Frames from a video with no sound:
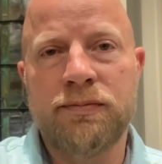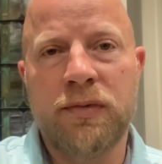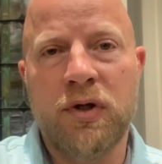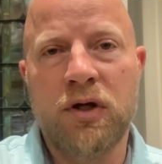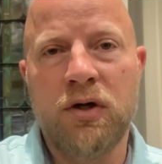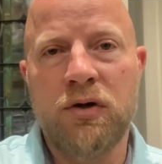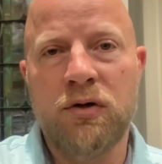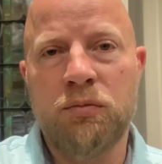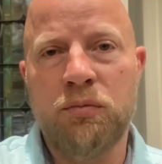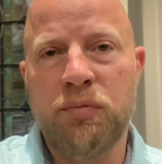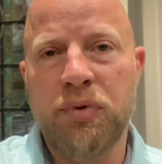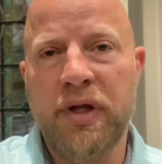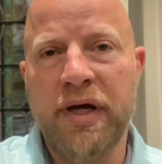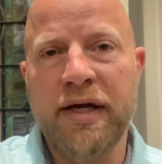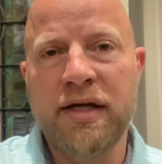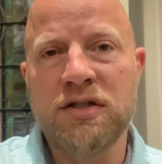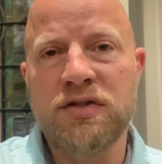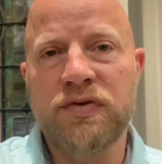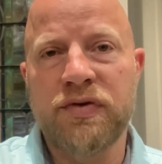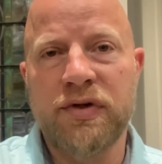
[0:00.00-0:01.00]
your
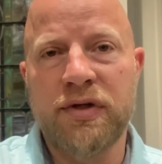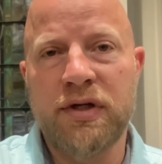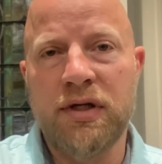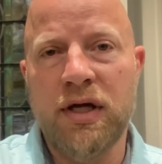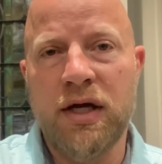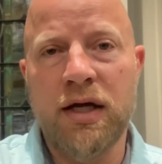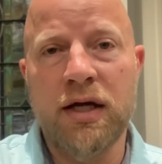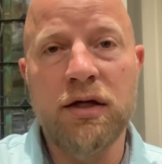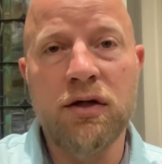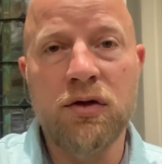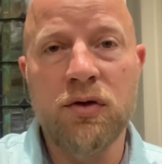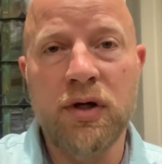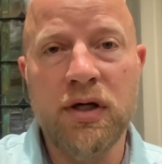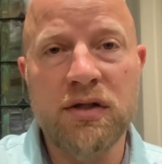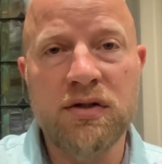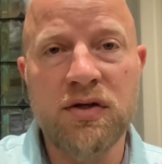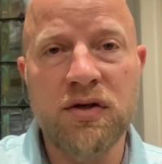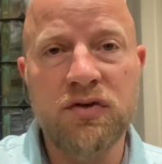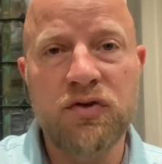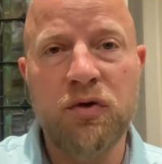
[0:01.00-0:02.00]
plans for the day you
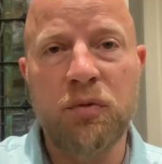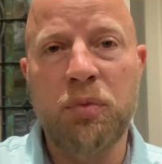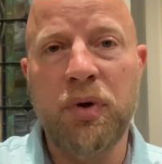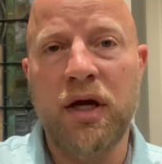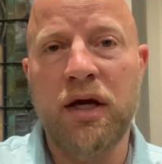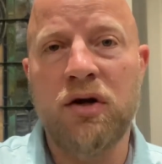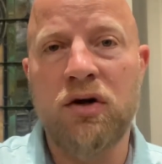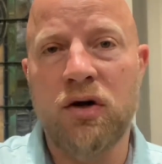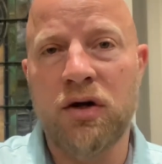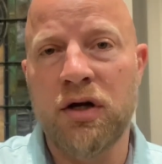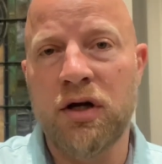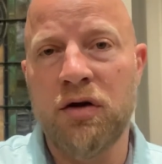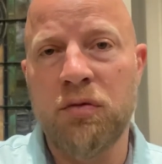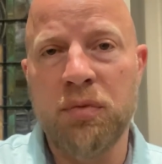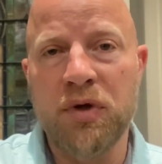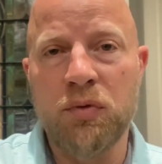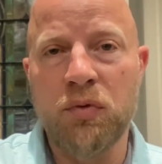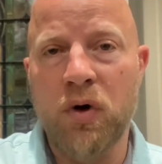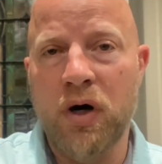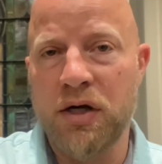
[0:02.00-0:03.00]
anticipate are going to
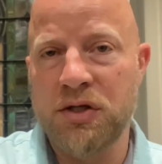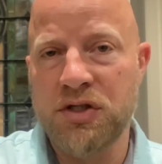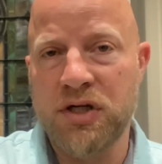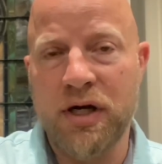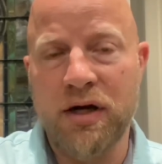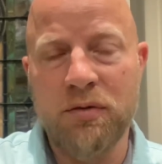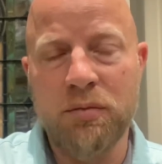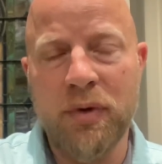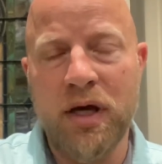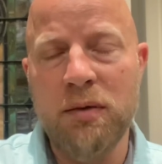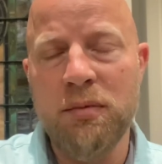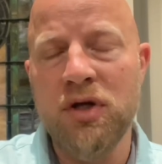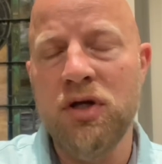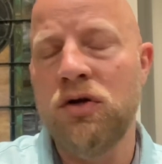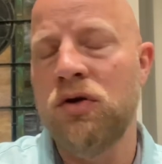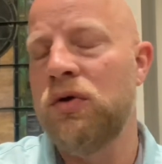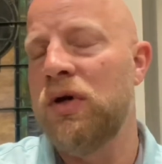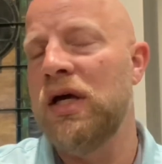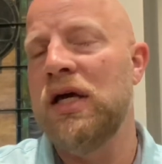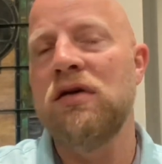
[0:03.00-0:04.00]
be washed out. Maybe
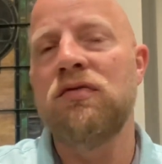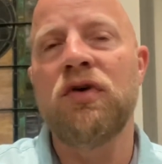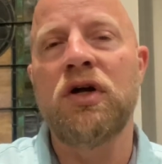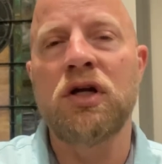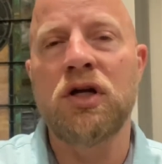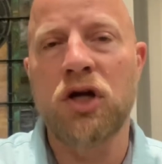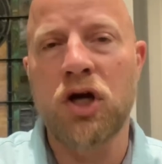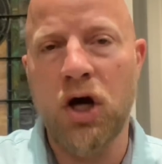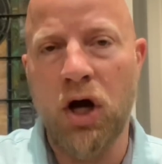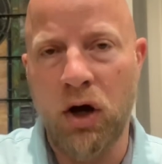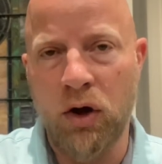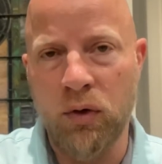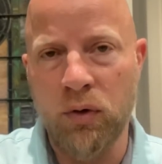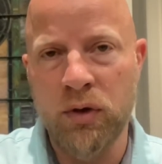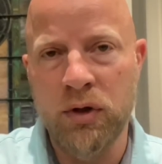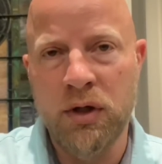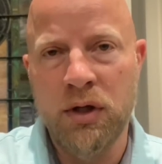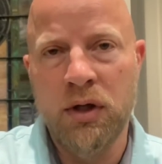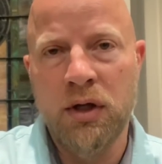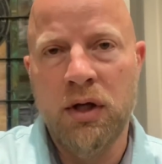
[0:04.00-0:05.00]
you even
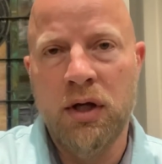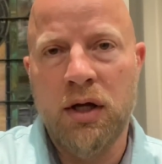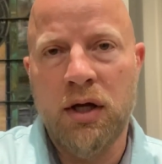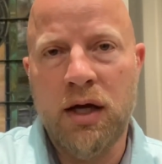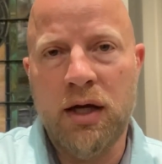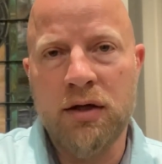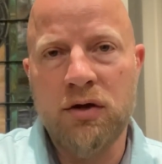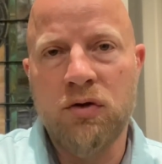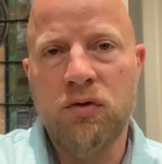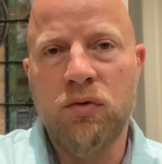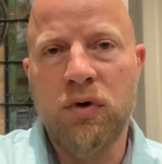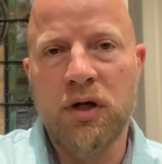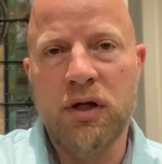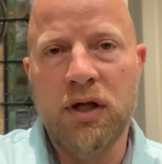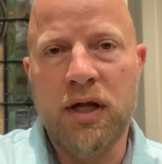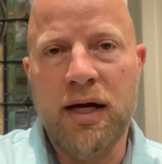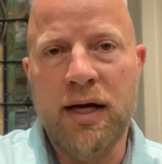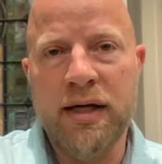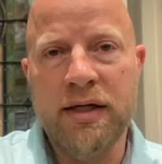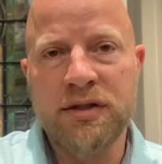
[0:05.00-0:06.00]
go and you
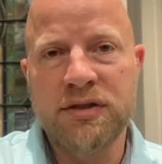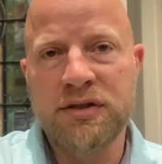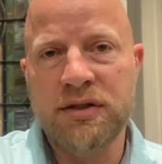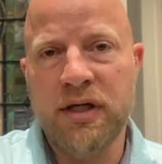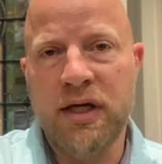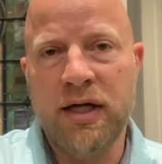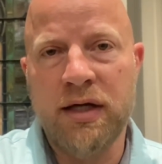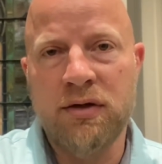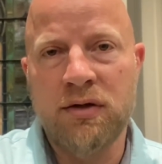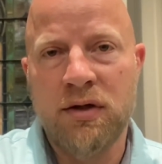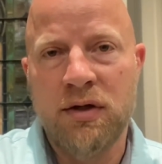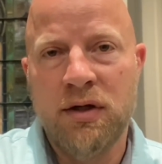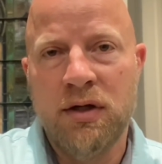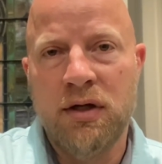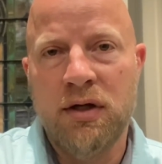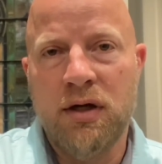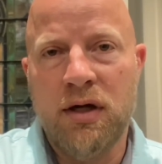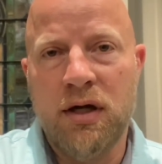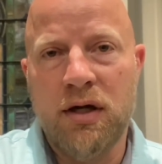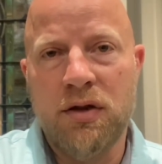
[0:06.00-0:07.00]
realize that
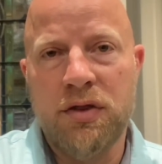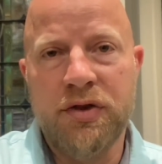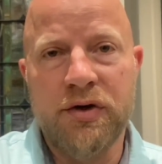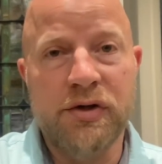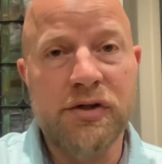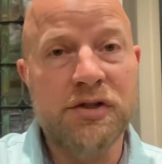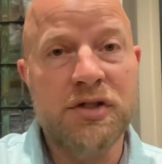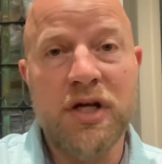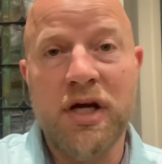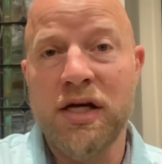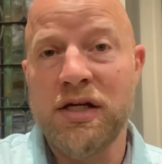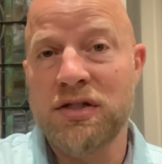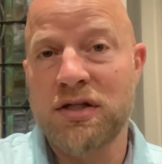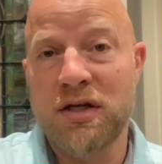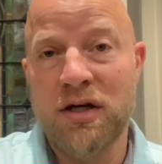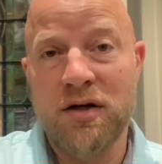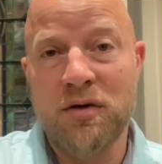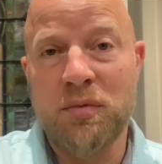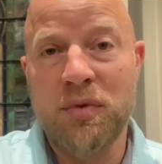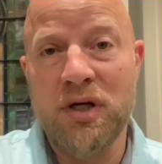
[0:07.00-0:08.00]
Thursday is
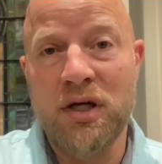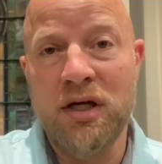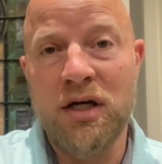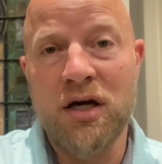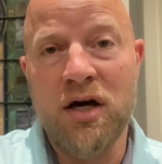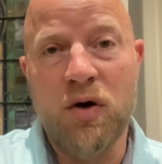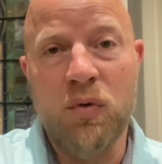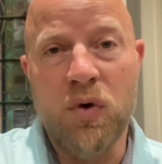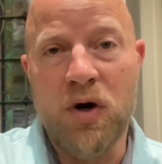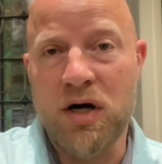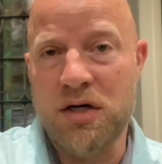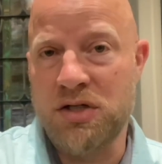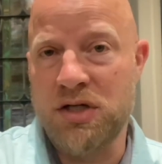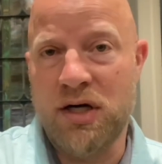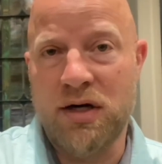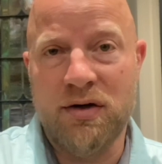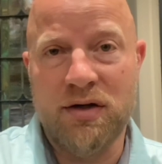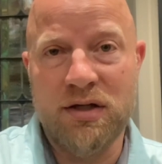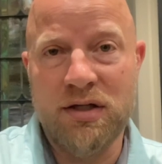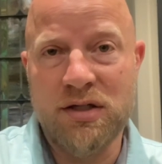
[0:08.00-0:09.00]
going to be a
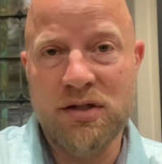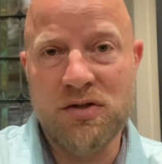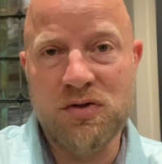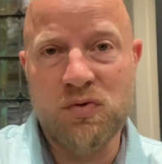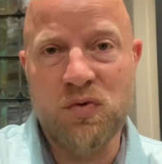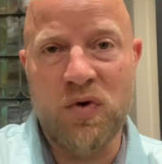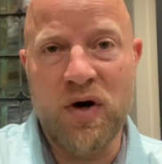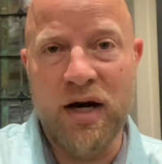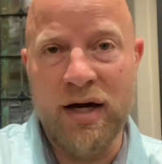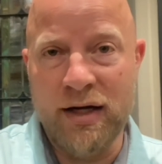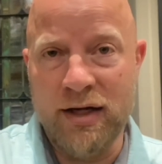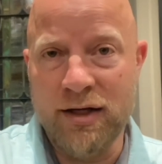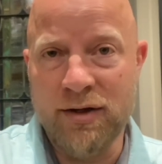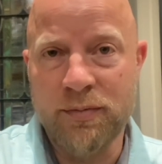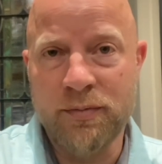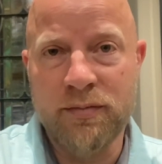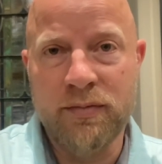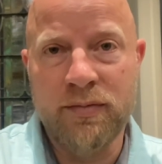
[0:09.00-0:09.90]
washout. It's raining.